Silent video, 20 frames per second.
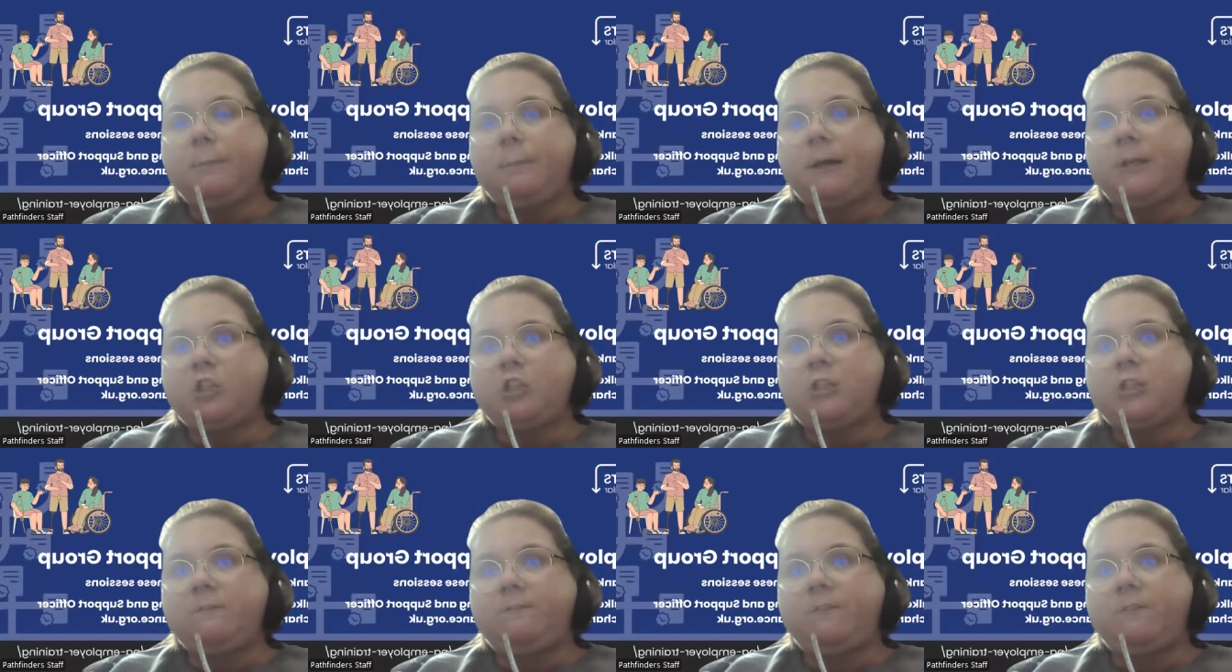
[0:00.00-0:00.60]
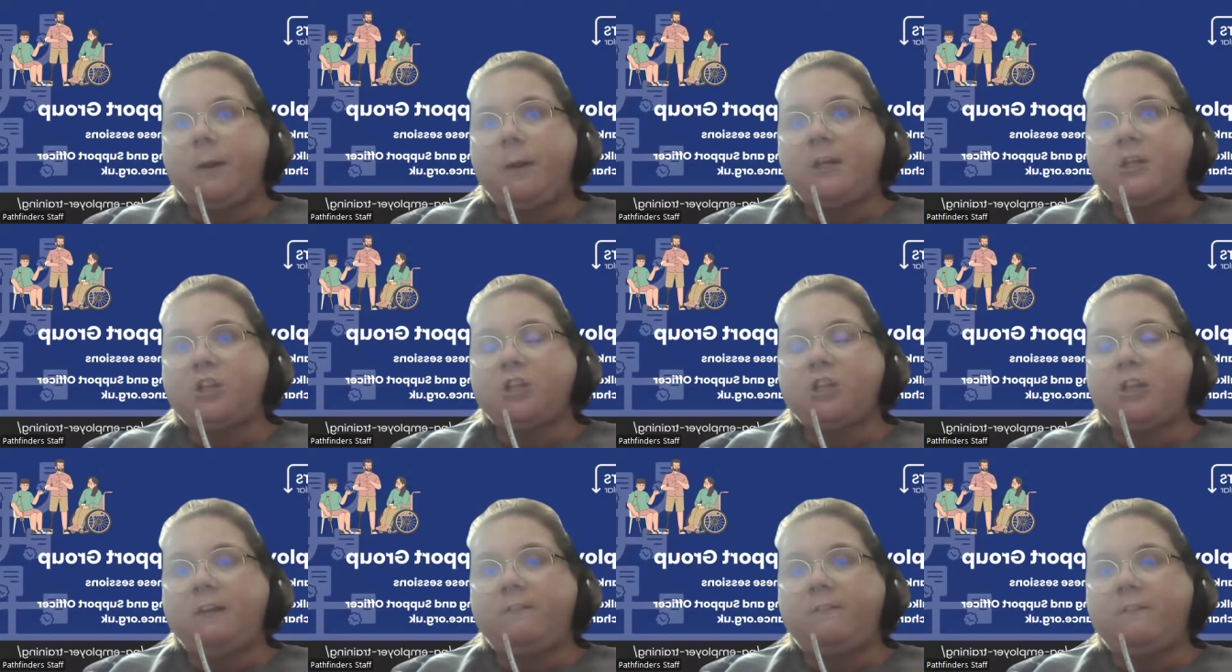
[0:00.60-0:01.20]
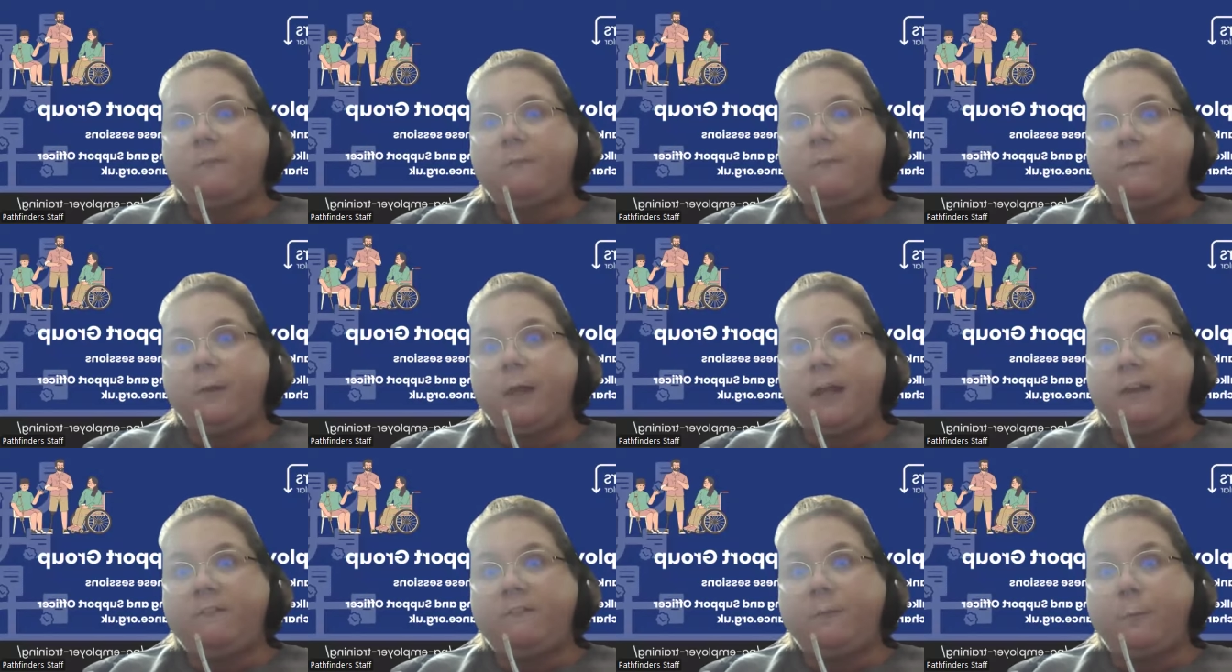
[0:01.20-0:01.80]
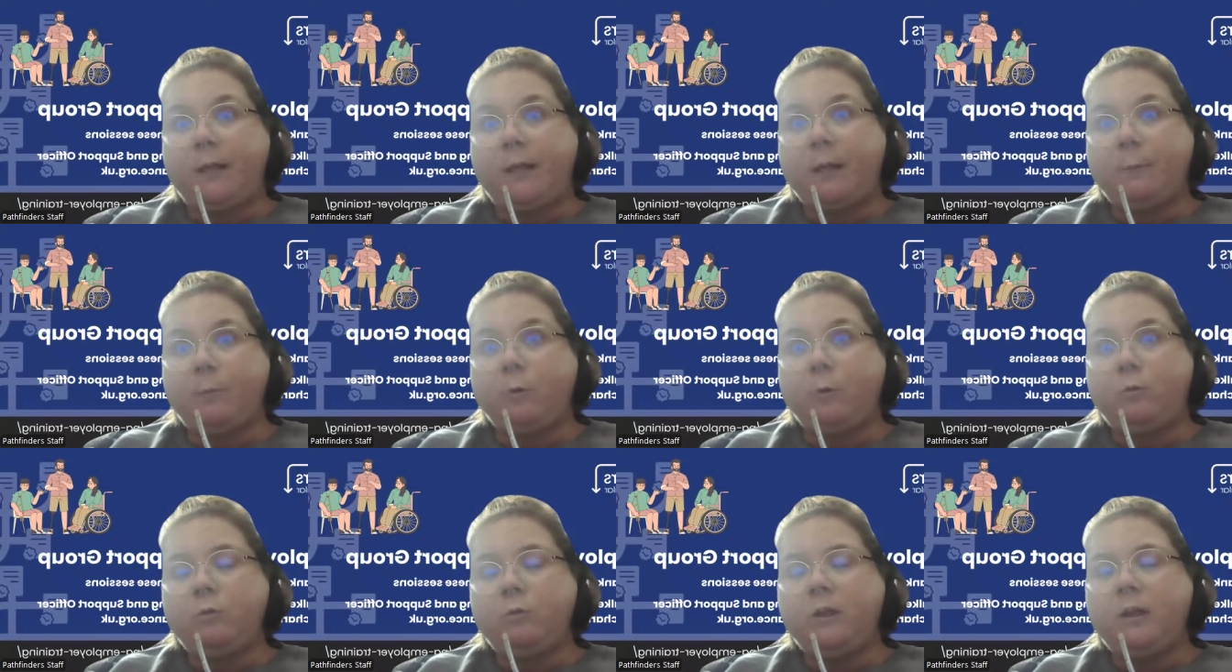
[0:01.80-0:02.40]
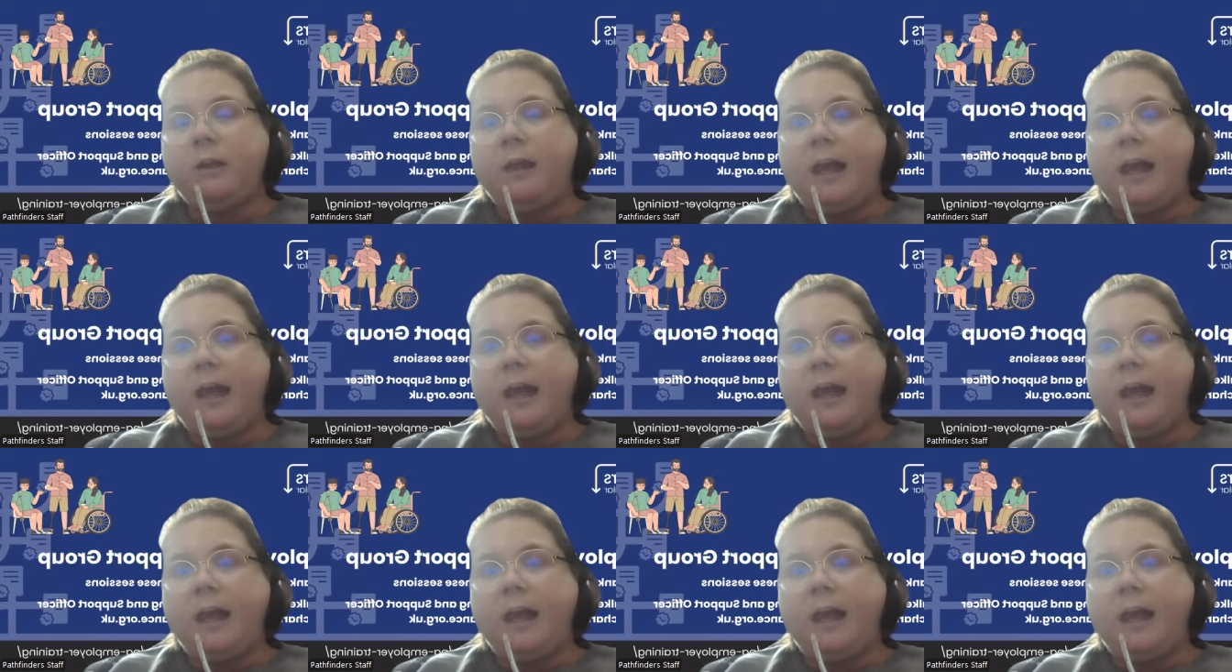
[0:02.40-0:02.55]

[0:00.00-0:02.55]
pension information if applicable,